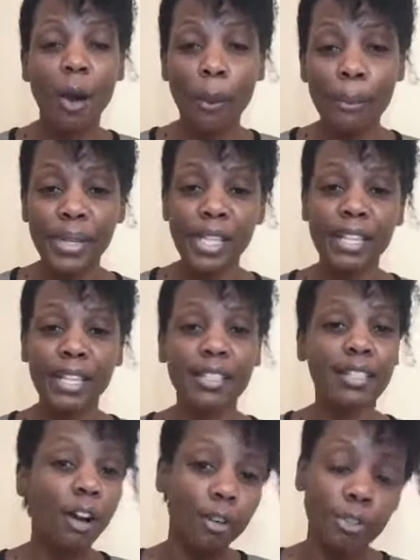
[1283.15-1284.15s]

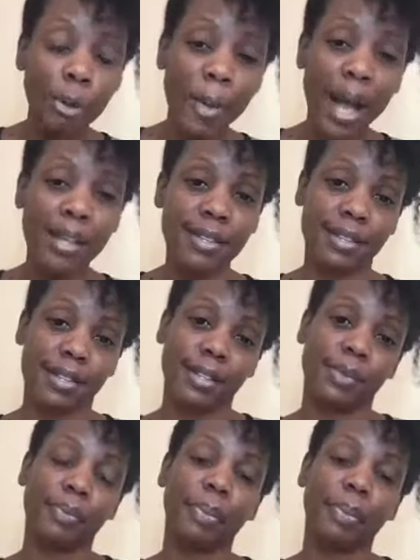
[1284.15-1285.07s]
obedience from us.